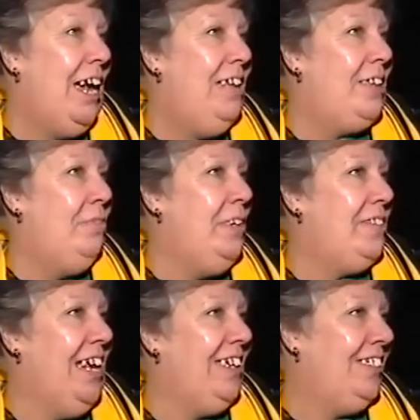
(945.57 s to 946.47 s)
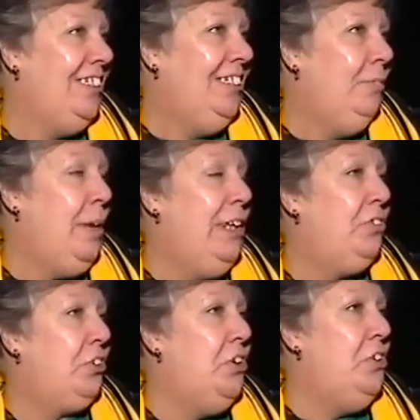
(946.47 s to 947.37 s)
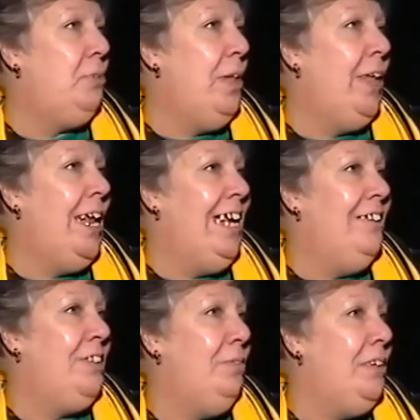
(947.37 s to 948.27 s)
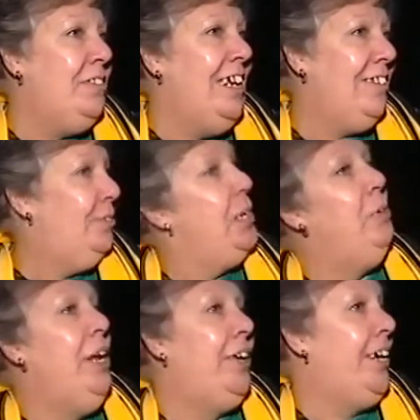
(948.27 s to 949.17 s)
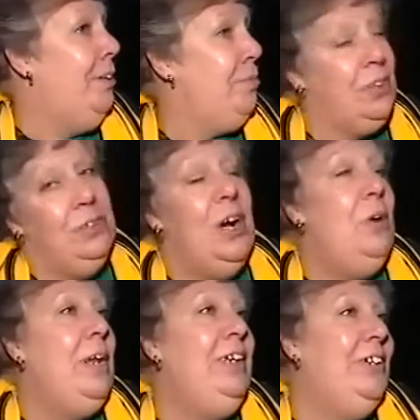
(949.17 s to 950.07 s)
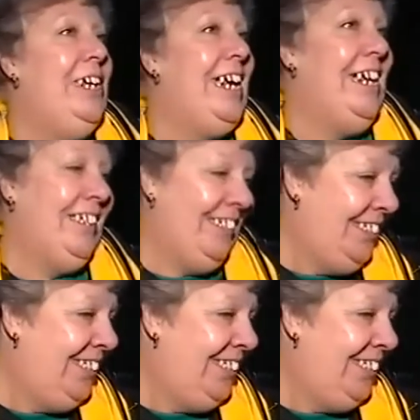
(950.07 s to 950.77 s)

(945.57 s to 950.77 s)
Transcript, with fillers: Make like 76. Being the Crues won the league in 76, we win the cup, so I hope they can do it again.